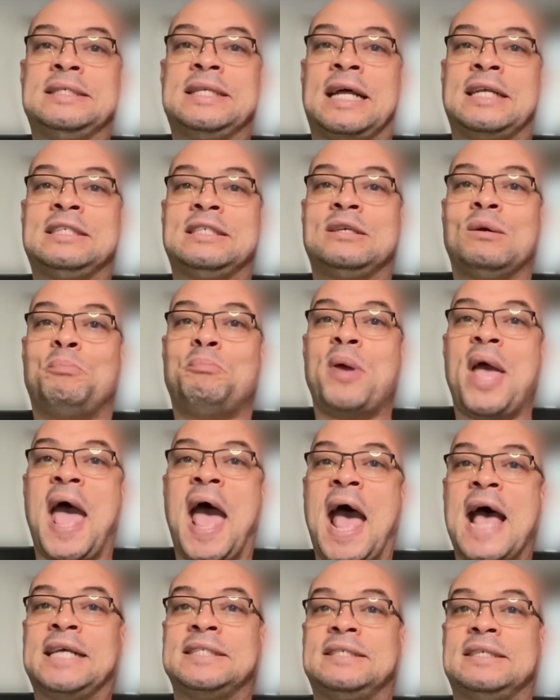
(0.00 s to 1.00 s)
that
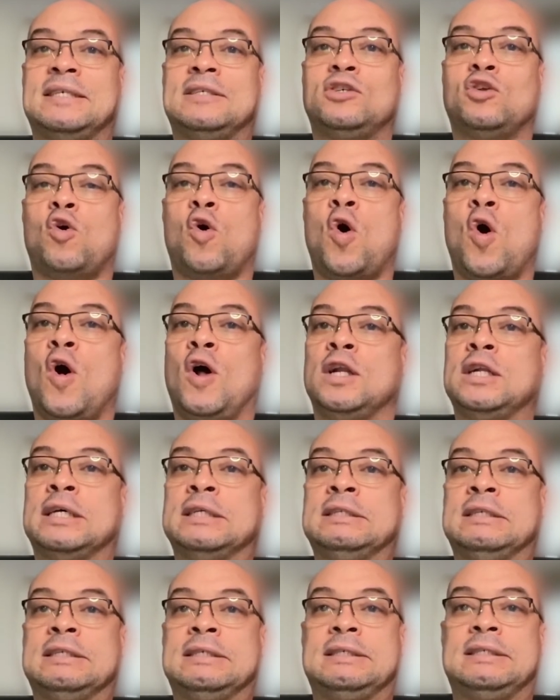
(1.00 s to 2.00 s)
surpasses all
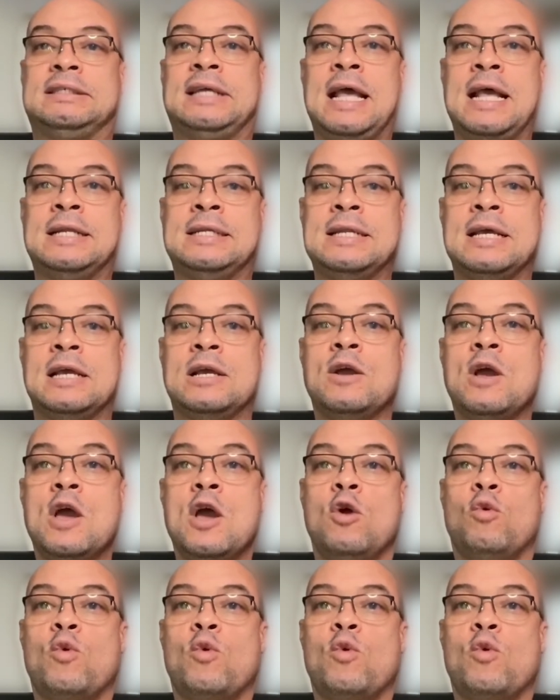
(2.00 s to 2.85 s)
understanding.